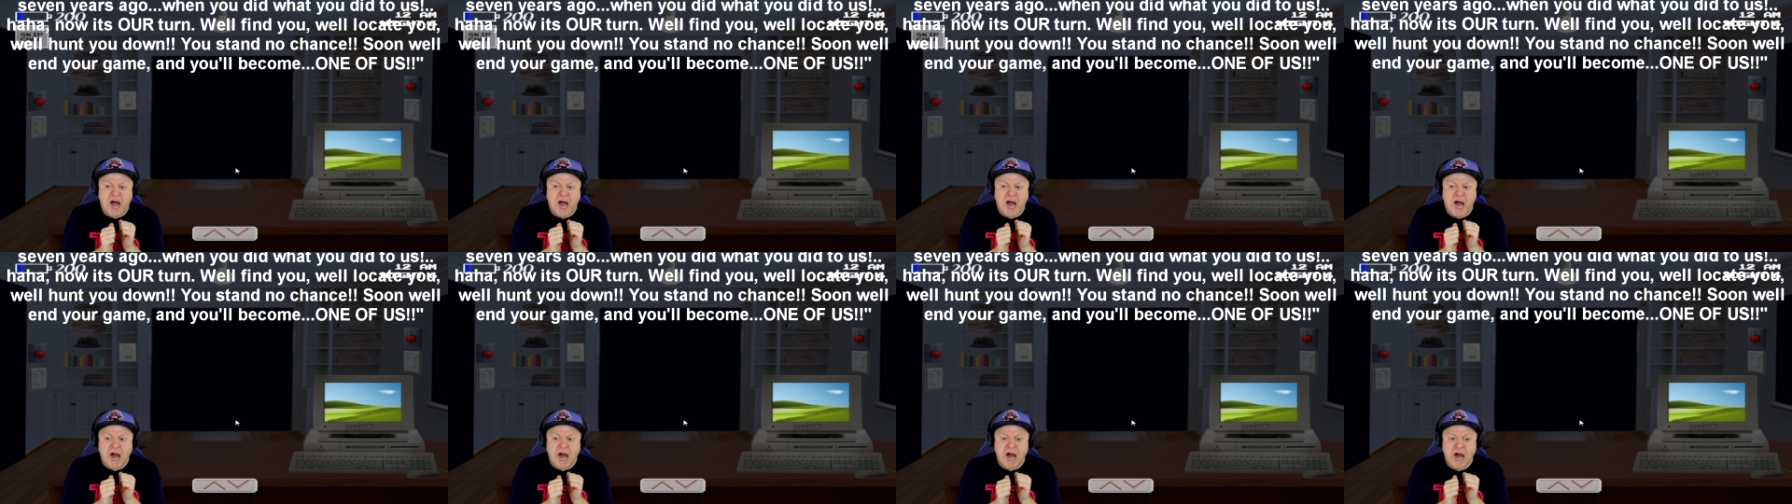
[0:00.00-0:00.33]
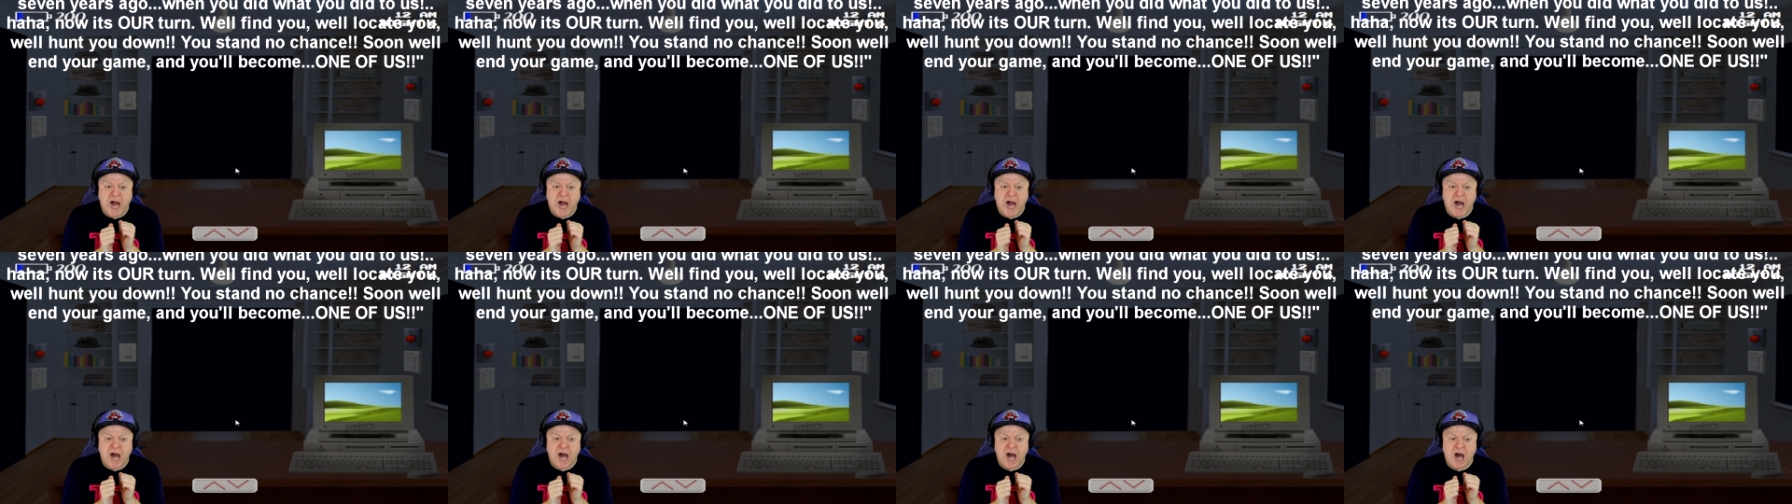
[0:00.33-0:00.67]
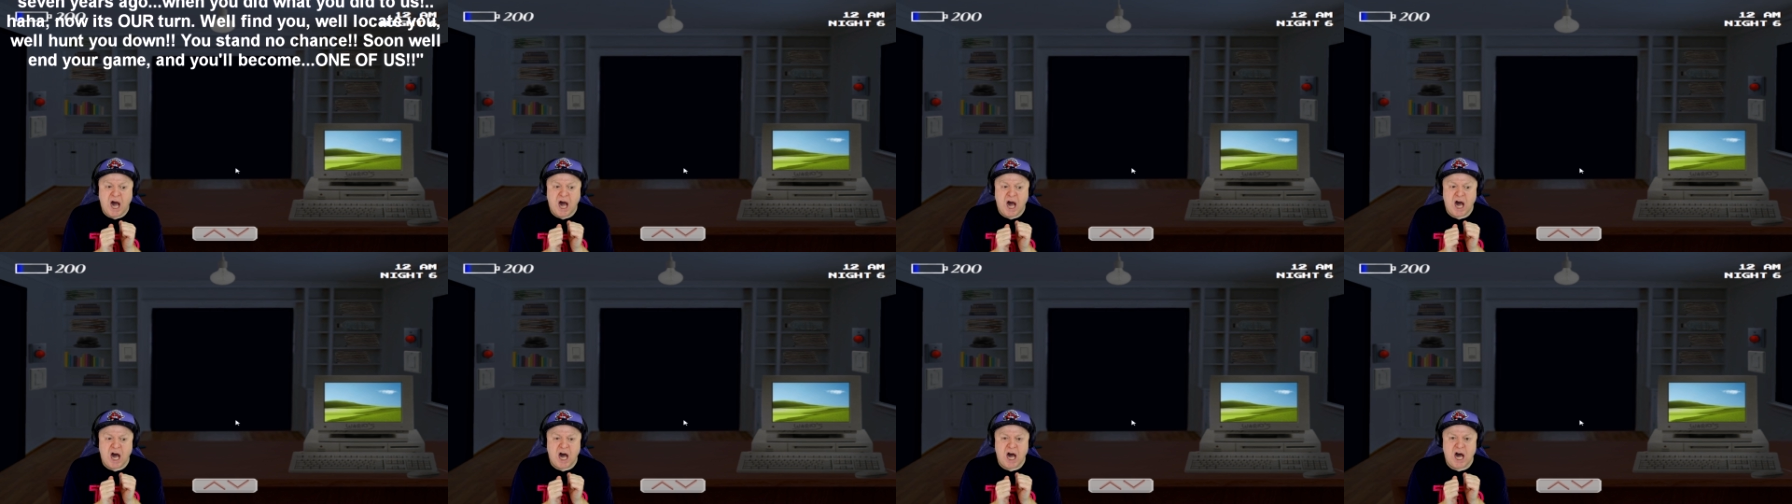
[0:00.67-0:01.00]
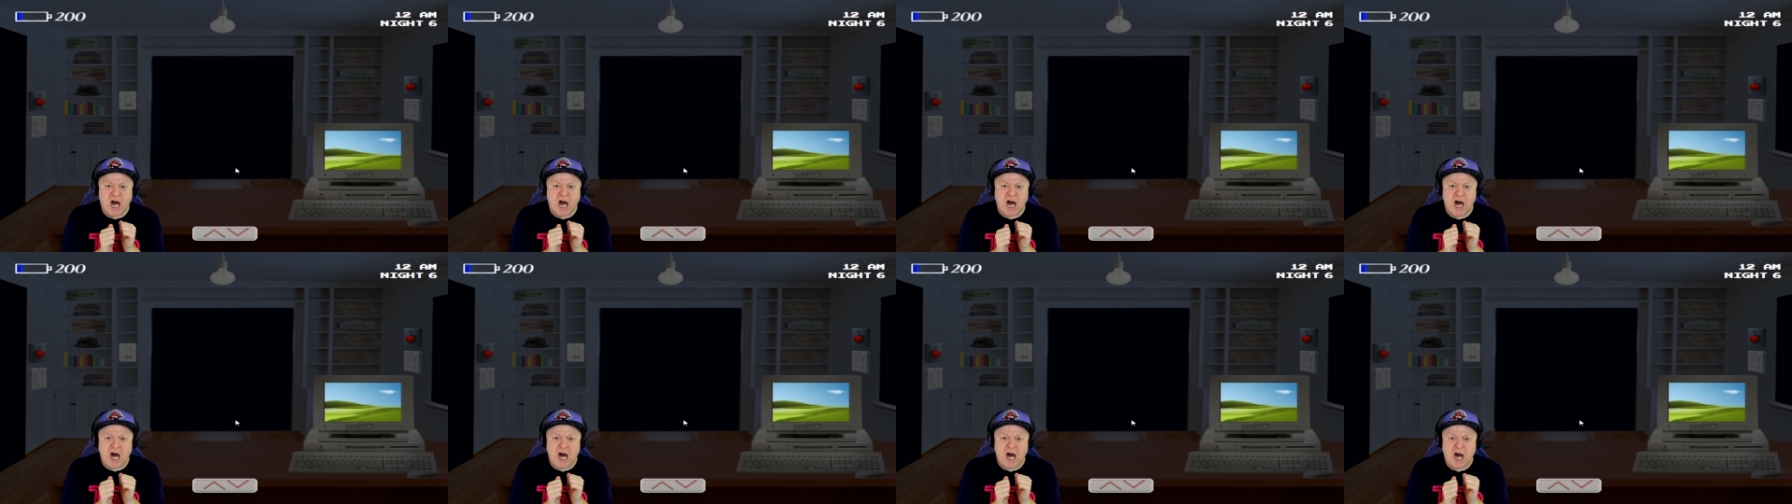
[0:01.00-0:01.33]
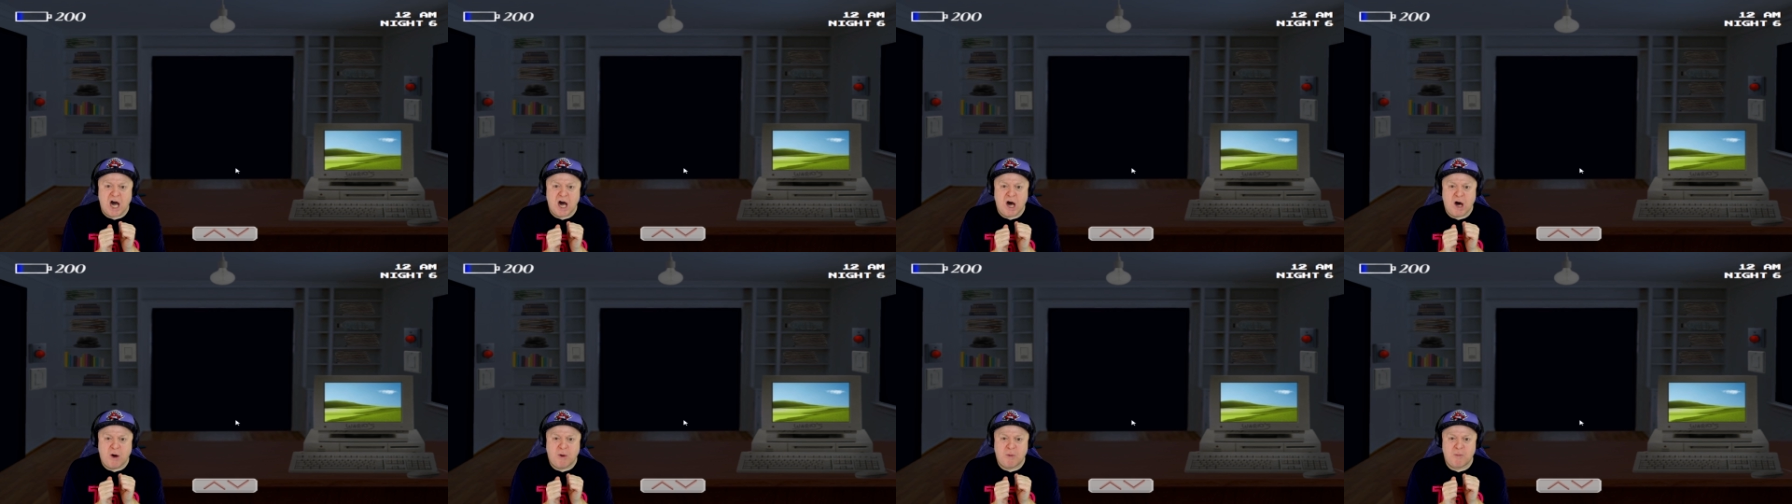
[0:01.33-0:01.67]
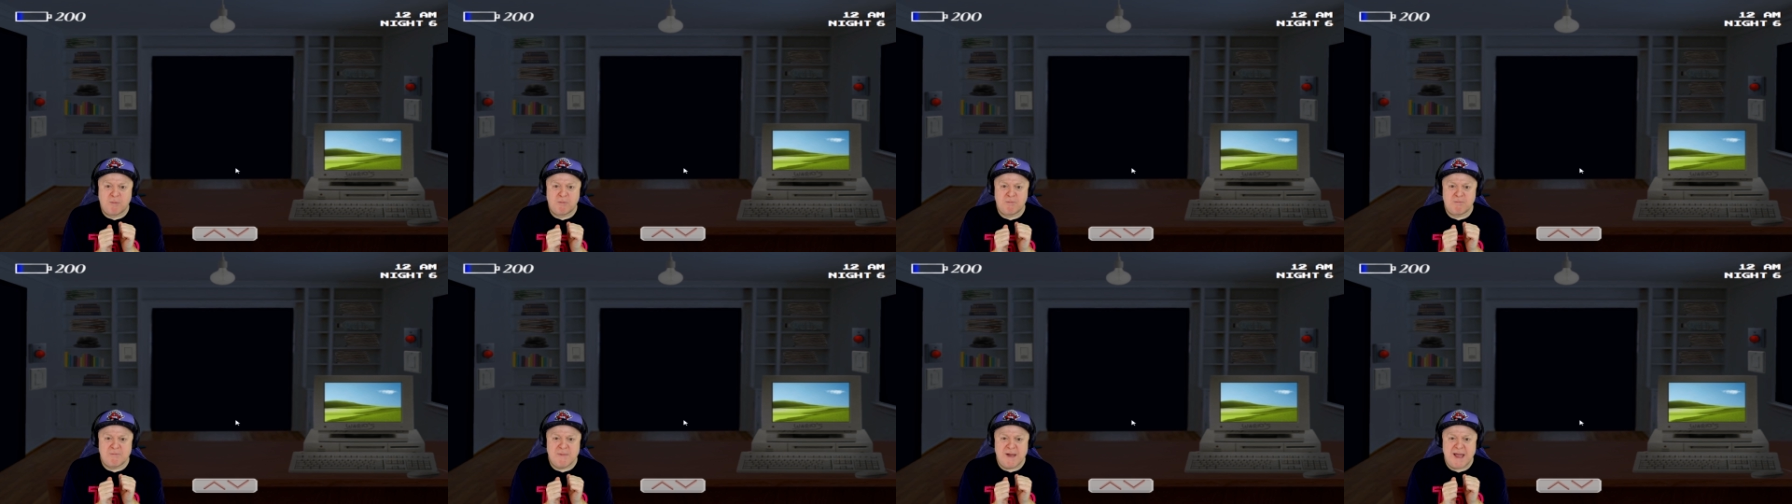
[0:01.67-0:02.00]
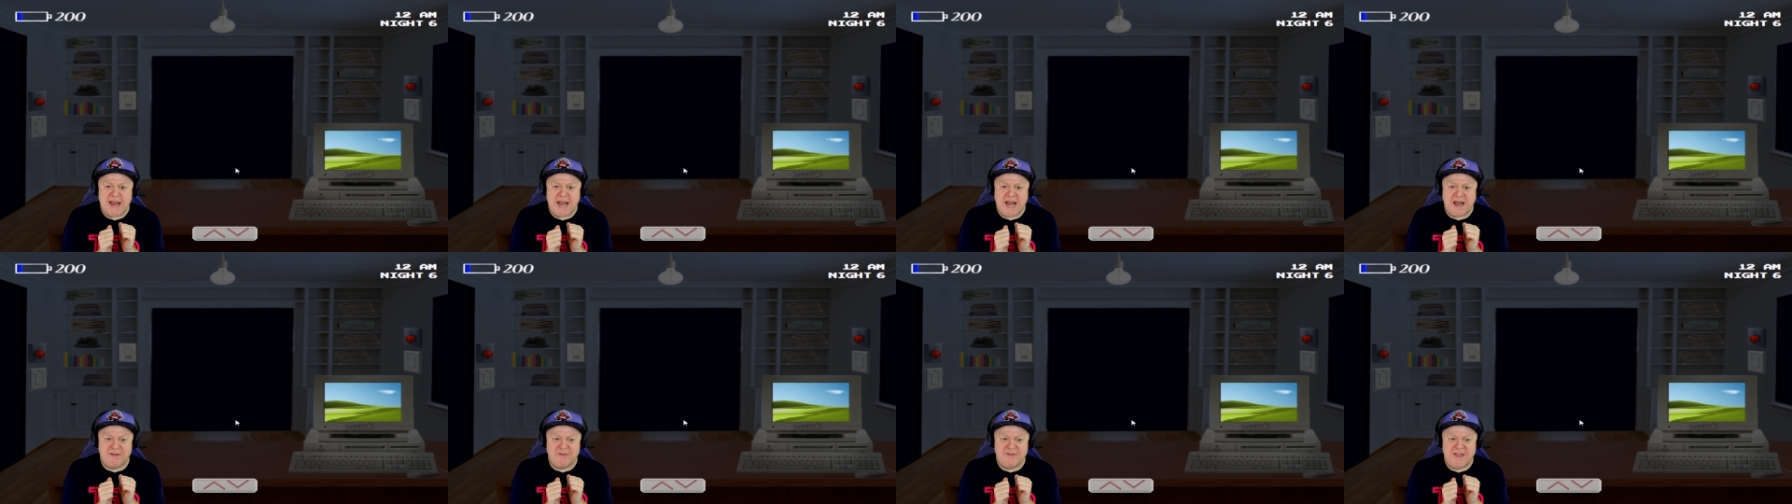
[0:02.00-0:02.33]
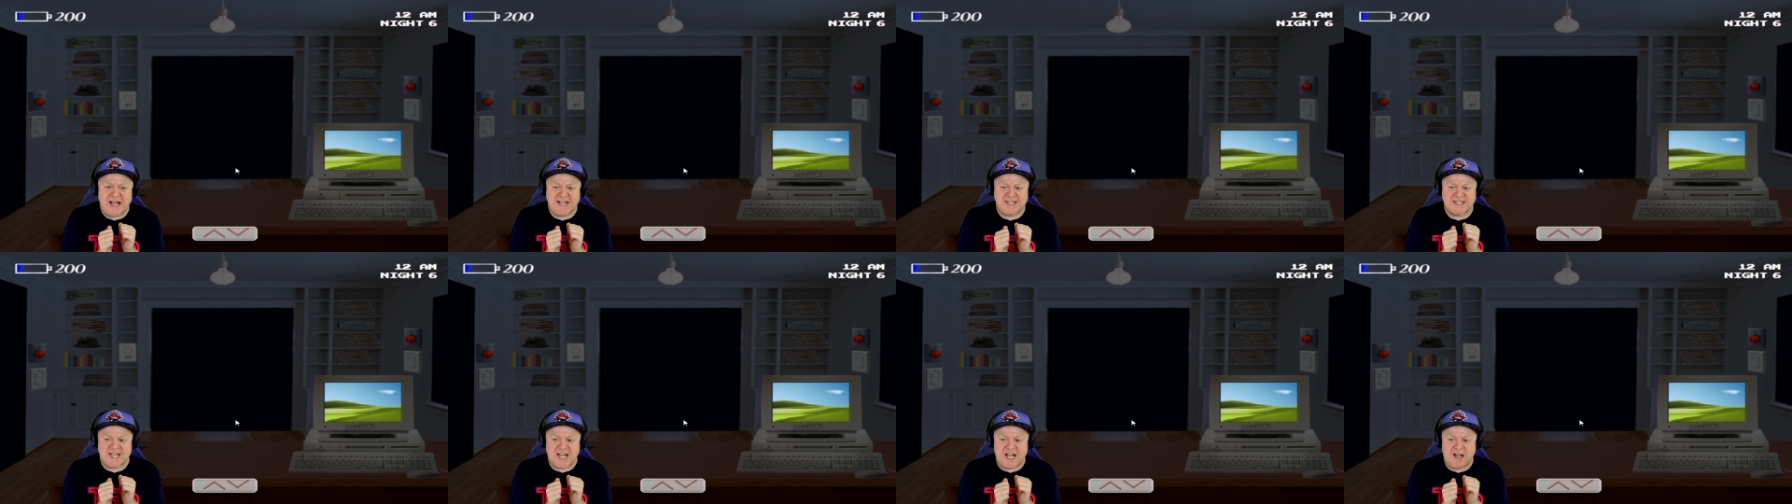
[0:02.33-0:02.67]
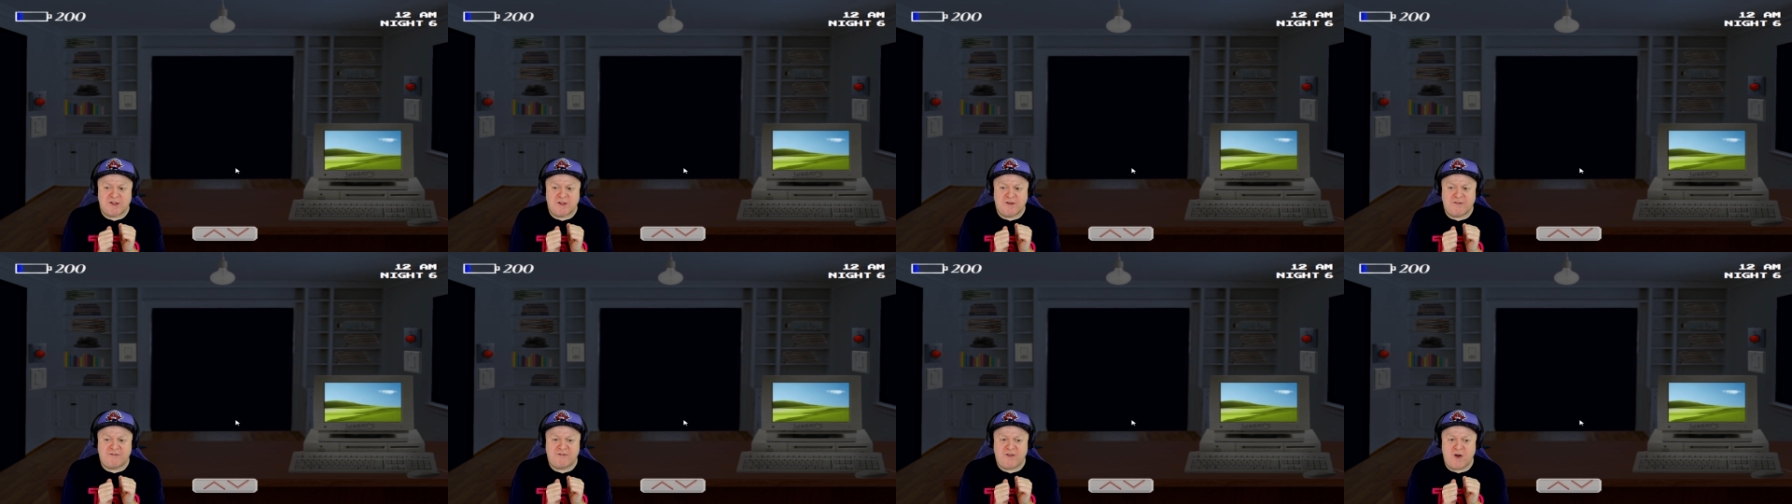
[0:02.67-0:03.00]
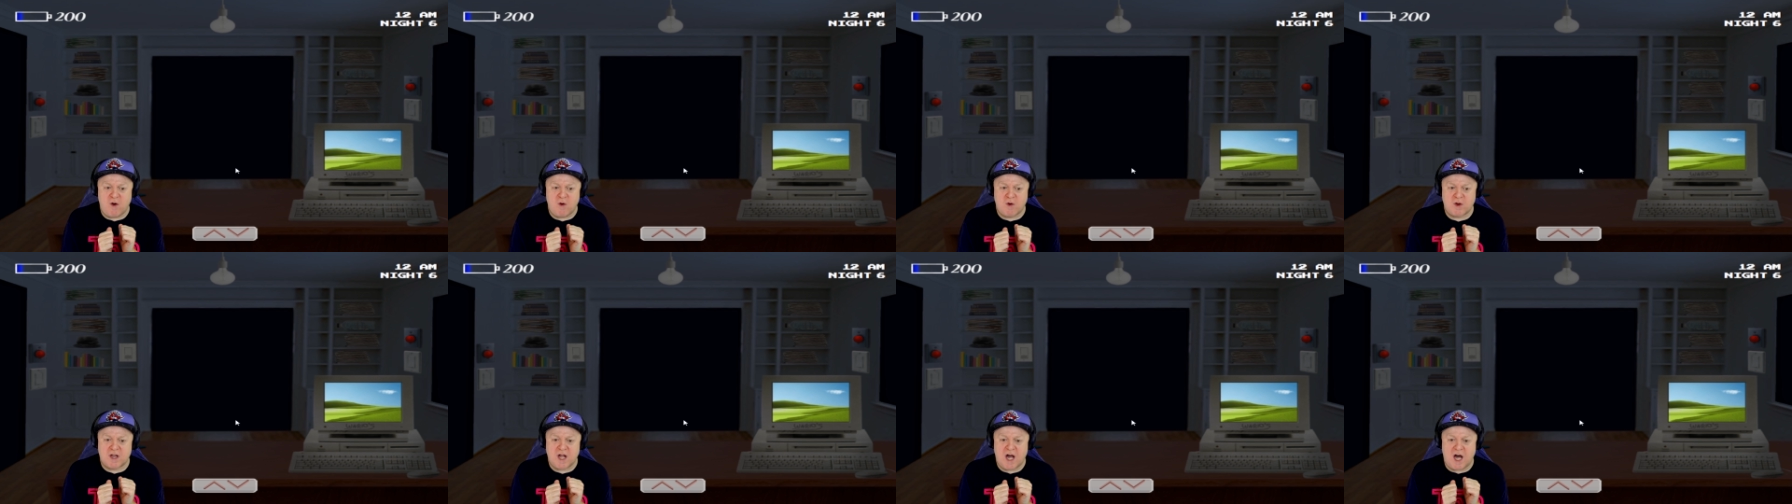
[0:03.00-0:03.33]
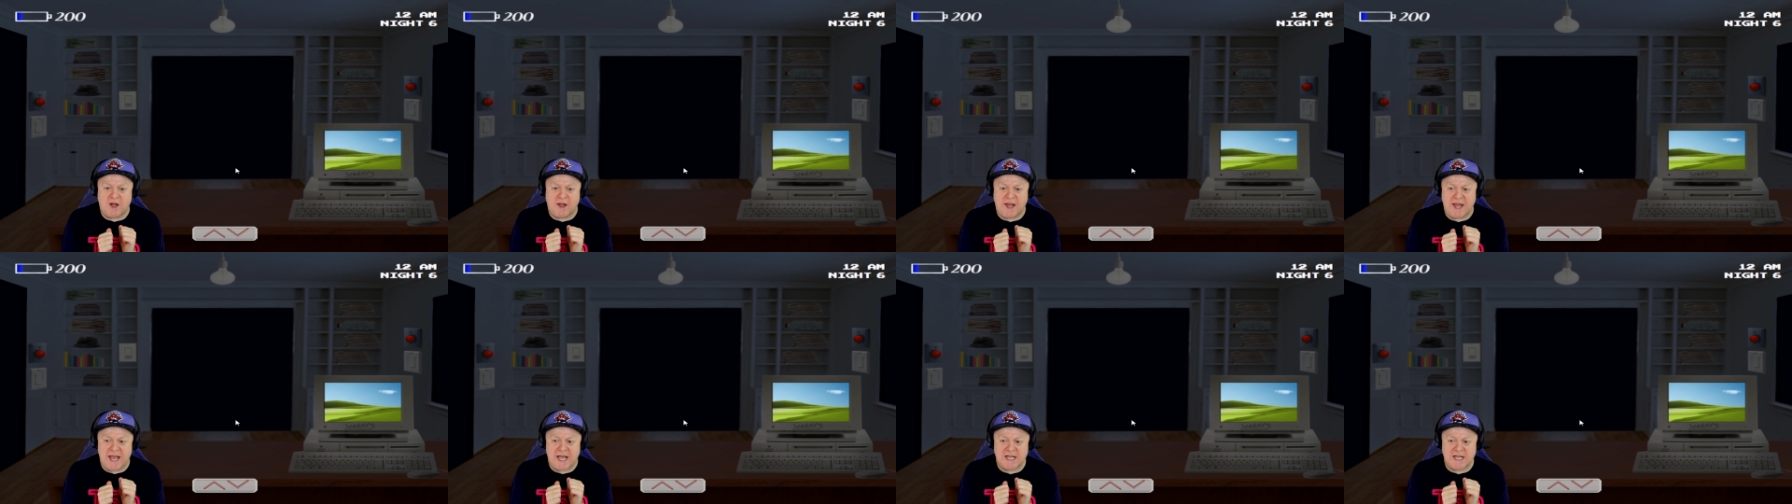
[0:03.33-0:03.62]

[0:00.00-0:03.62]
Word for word: game. Oh man, that's how the phone call